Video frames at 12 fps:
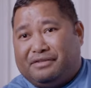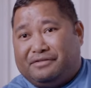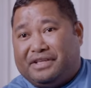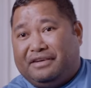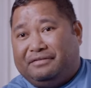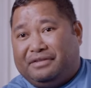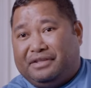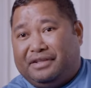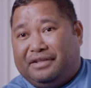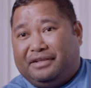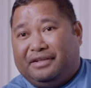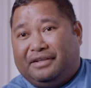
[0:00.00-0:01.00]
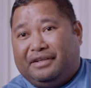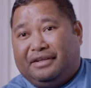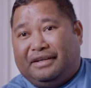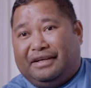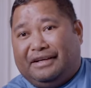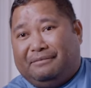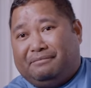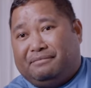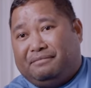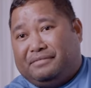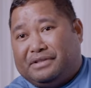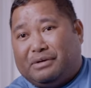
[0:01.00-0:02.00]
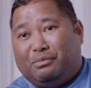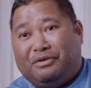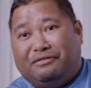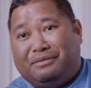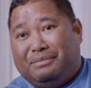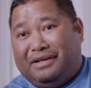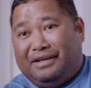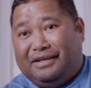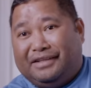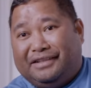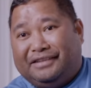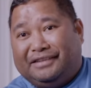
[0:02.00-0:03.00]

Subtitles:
of safety, somewhere familiar.